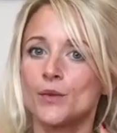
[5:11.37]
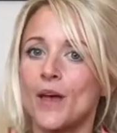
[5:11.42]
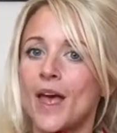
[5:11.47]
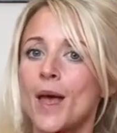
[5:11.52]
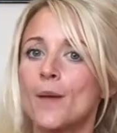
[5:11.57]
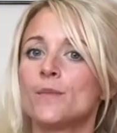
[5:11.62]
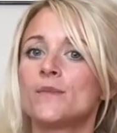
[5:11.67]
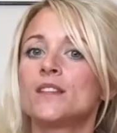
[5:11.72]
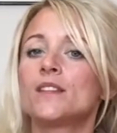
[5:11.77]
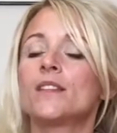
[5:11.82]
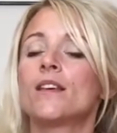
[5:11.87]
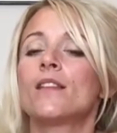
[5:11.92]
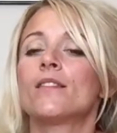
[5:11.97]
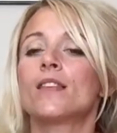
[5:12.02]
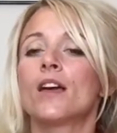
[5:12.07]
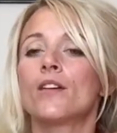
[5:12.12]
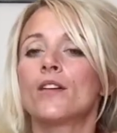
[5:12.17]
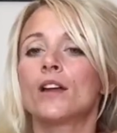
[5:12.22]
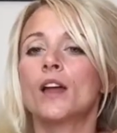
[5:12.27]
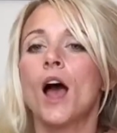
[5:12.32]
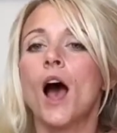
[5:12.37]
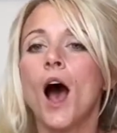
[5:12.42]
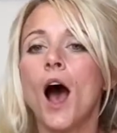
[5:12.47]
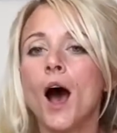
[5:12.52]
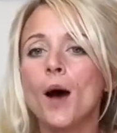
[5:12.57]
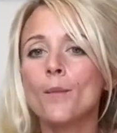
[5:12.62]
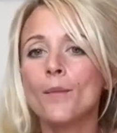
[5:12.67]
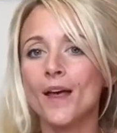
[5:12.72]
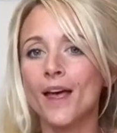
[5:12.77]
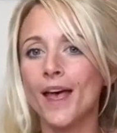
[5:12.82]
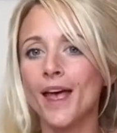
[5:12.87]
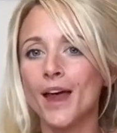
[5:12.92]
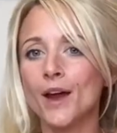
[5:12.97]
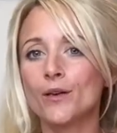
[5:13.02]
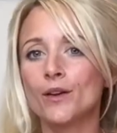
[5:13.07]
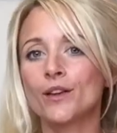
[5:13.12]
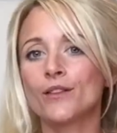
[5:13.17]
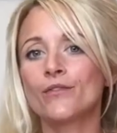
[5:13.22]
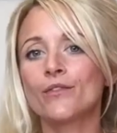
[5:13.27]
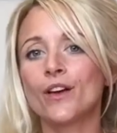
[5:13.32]
So empty that very upper
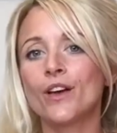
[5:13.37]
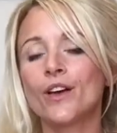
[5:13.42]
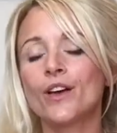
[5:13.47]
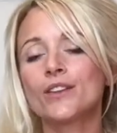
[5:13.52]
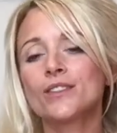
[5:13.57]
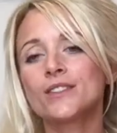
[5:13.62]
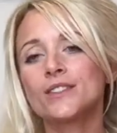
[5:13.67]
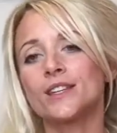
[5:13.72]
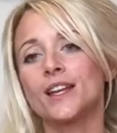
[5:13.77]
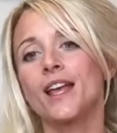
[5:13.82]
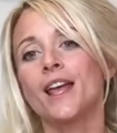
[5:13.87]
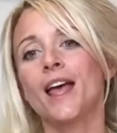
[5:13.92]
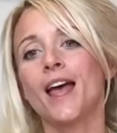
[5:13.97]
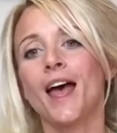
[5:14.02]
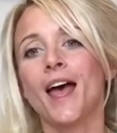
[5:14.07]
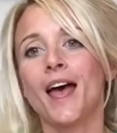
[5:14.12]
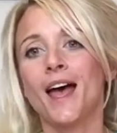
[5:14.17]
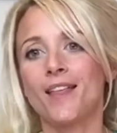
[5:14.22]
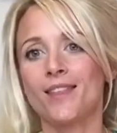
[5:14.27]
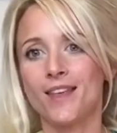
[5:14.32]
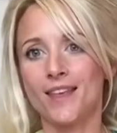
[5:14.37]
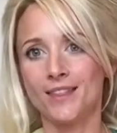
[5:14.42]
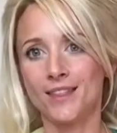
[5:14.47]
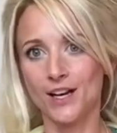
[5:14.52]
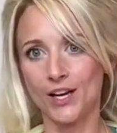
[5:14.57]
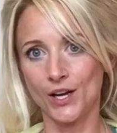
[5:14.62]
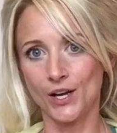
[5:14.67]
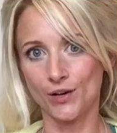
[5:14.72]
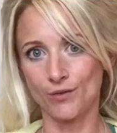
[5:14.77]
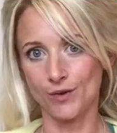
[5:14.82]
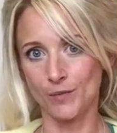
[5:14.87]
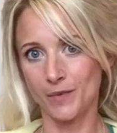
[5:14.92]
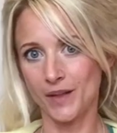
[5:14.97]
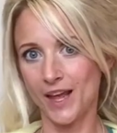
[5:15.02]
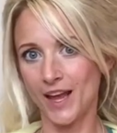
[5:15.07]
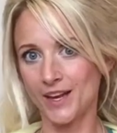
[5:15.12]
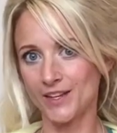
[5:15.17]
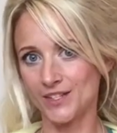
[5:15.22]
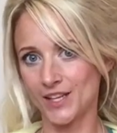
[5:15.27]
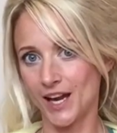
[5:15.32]
area first, and then the lower
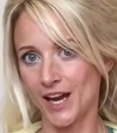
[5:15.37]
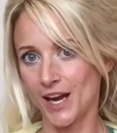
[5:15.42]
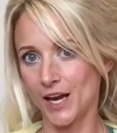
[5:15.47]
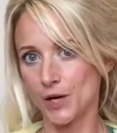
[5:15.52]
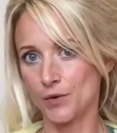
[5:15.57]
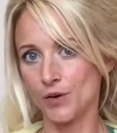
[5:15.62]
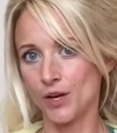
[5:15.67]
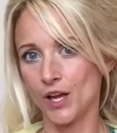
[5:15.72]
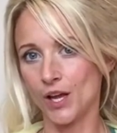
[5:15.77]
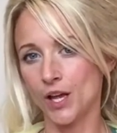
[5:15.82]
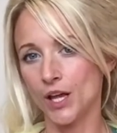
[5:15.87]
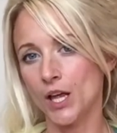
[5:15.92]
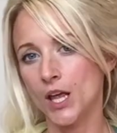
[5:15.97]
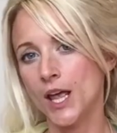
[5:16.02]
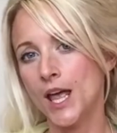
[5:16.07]
ribcage area.